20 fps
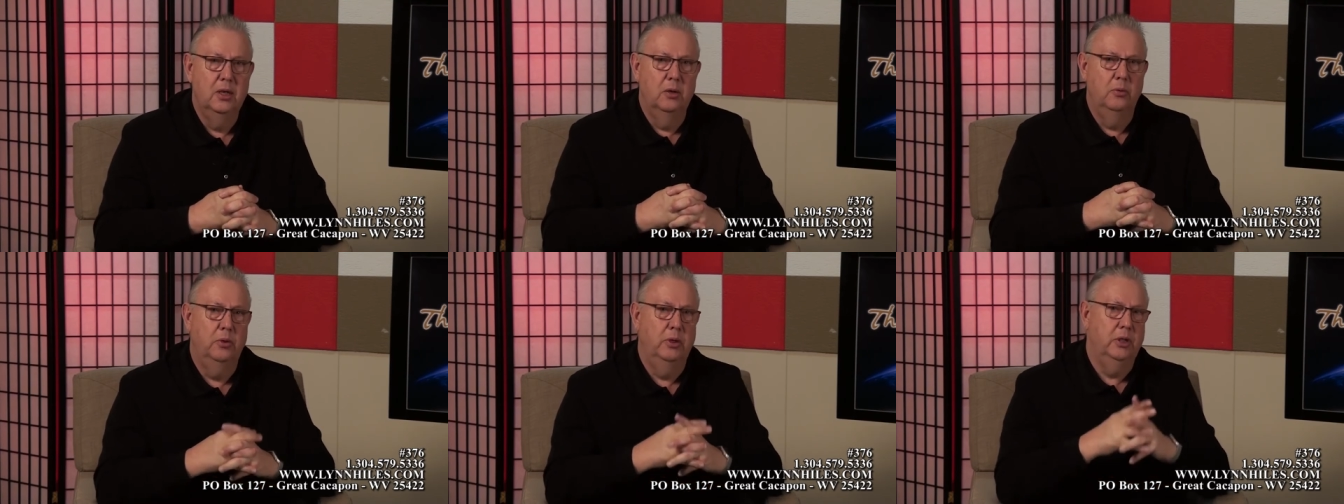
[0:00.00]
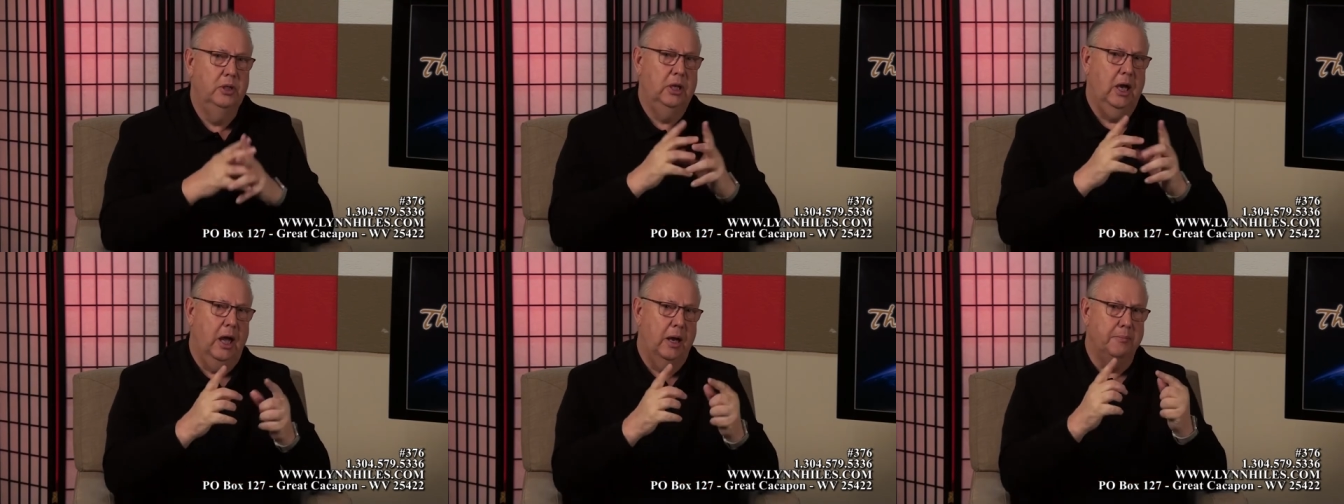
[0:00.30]

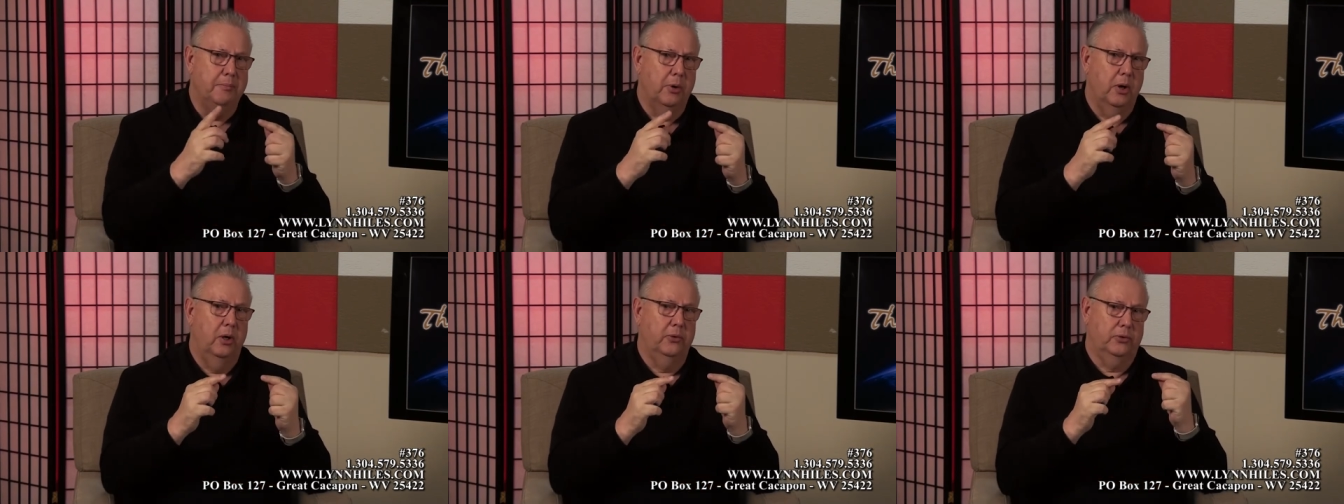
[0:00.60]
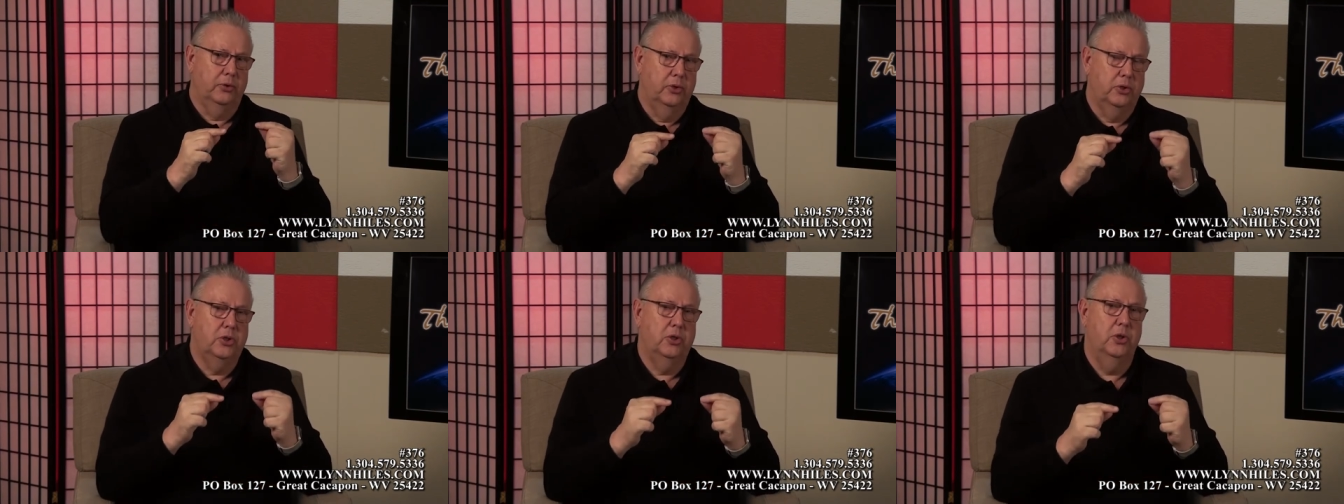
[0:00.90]
When God
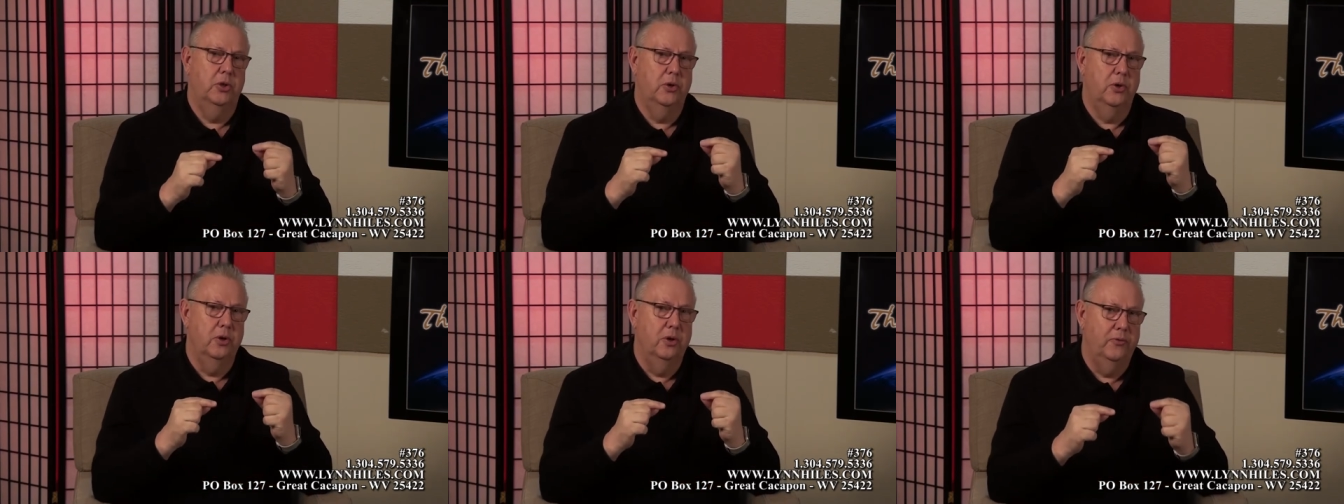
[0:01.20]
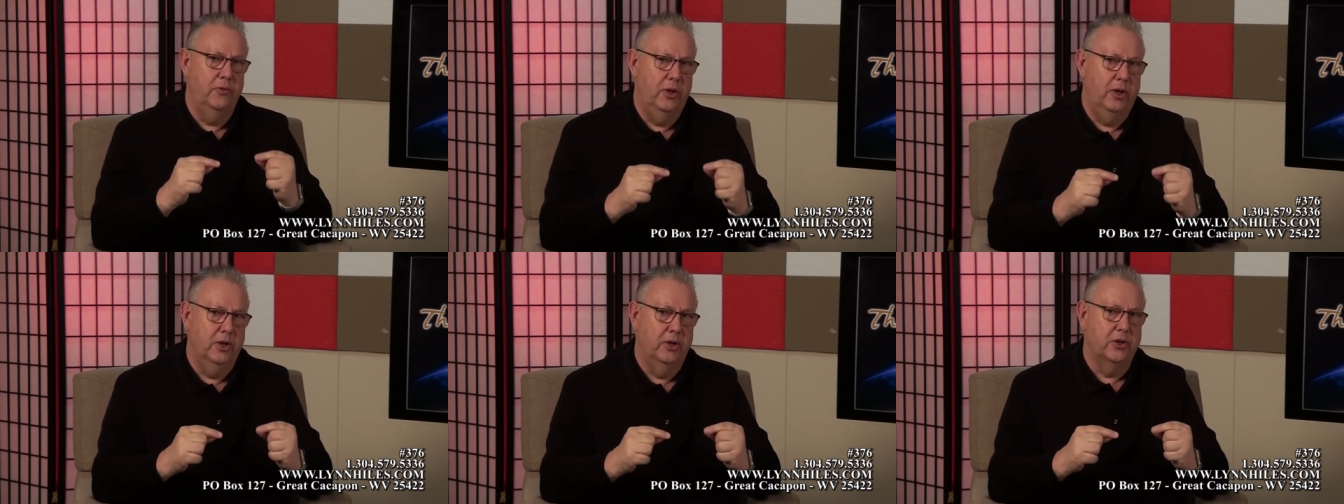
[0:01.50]
brought the children
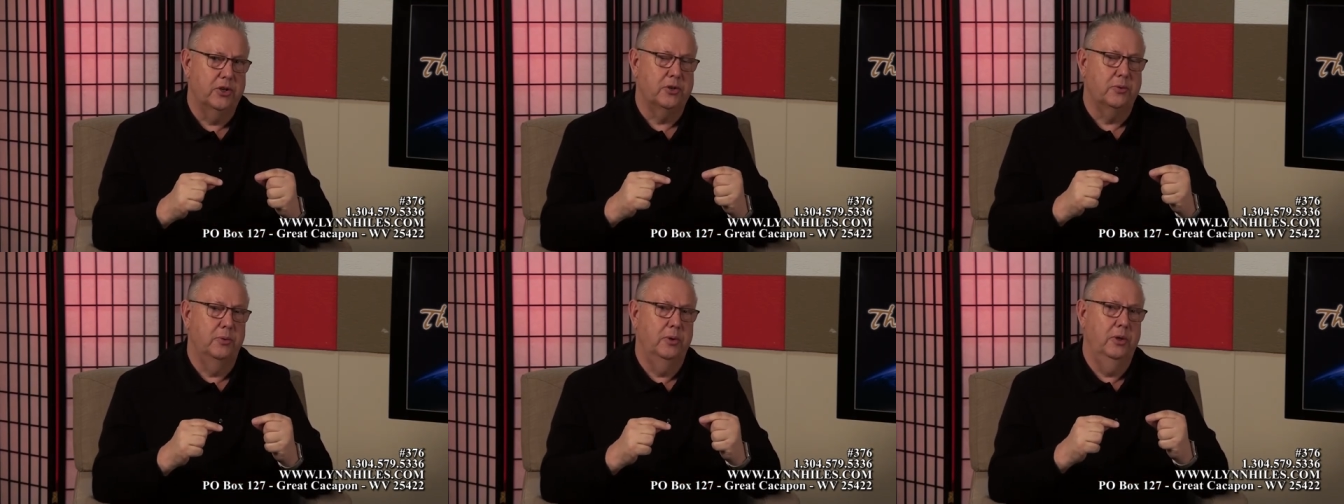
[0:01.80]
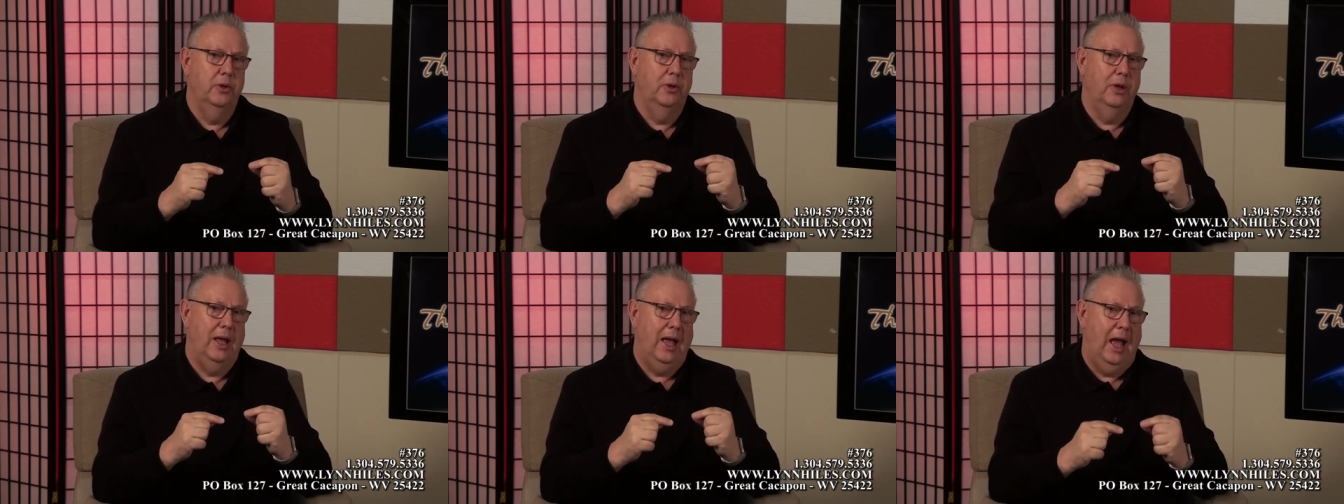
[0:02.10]
of
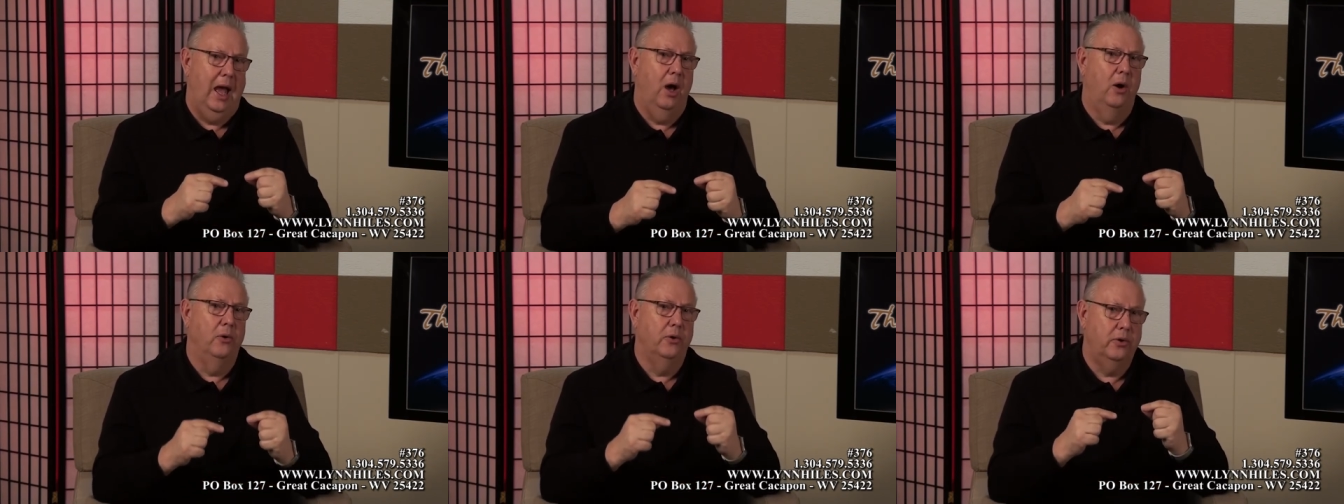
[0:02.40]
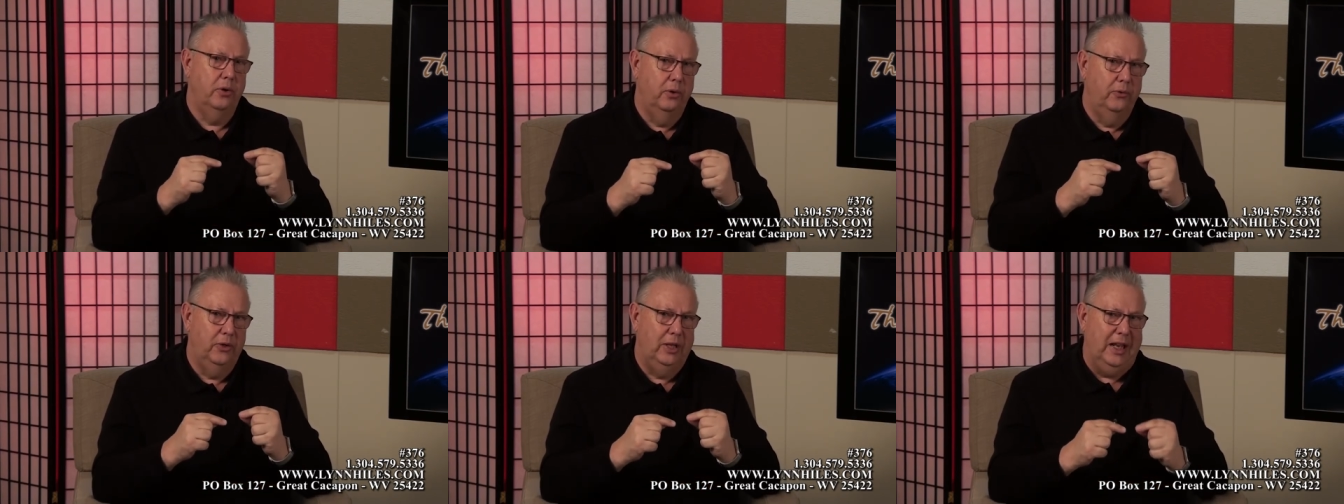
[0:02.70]
Israel
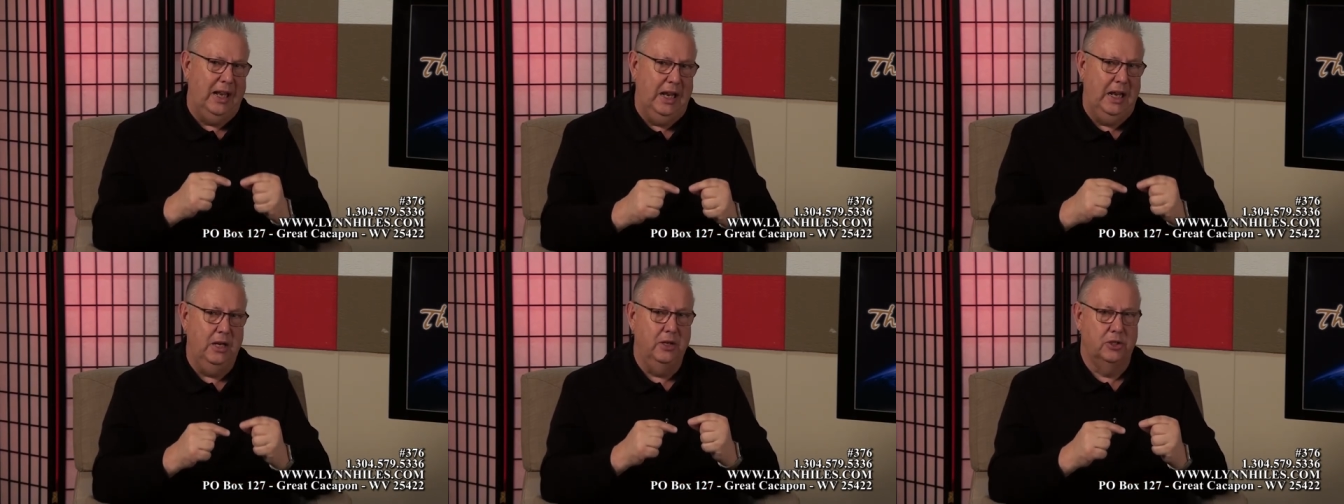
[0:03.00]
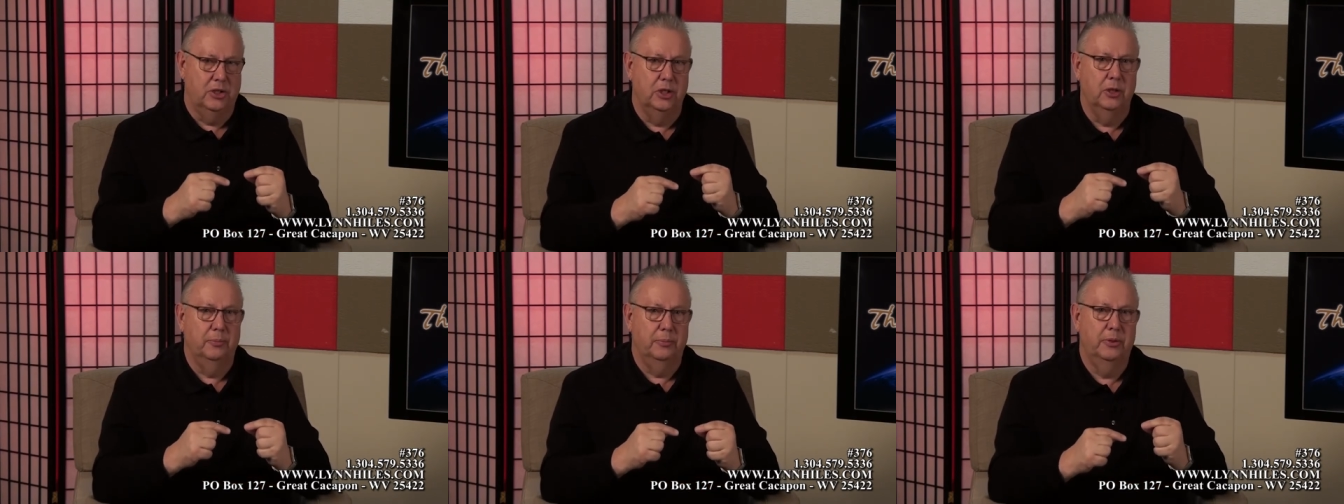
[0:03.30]
out of
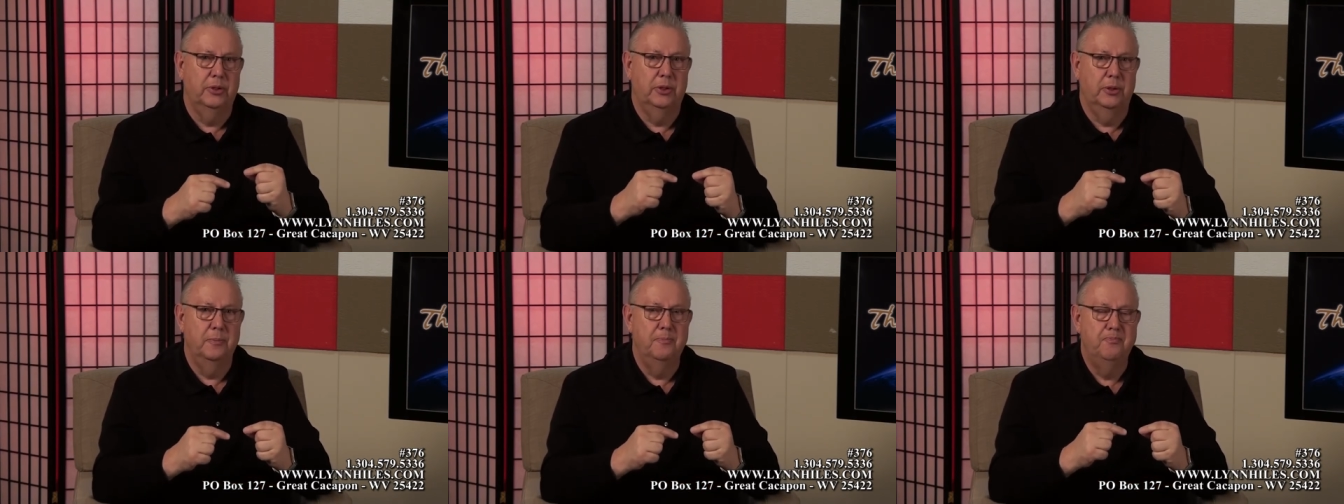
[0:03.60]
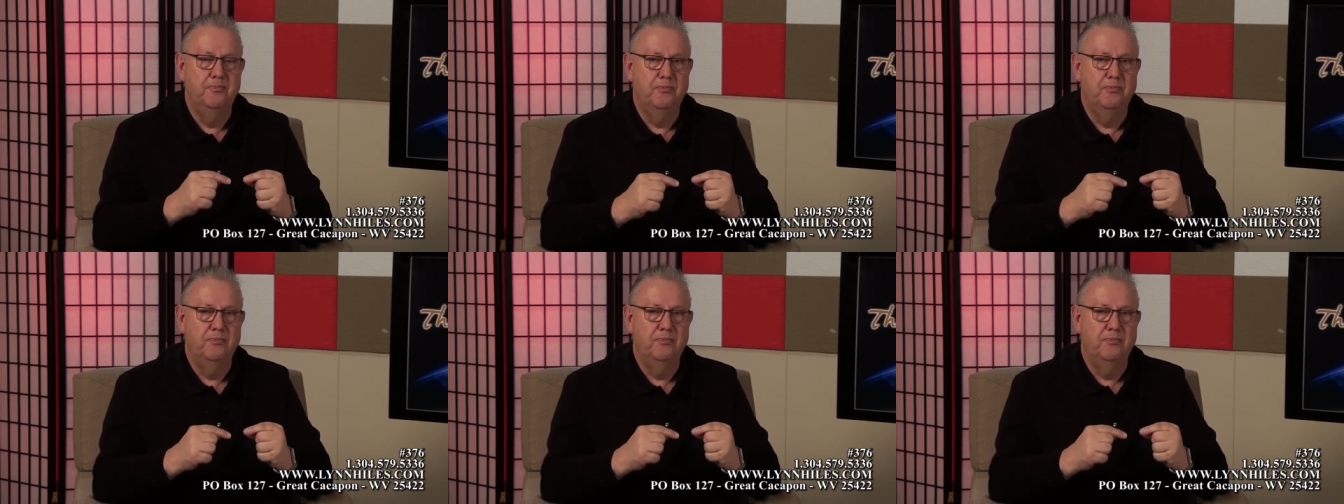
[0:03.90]
Egypt,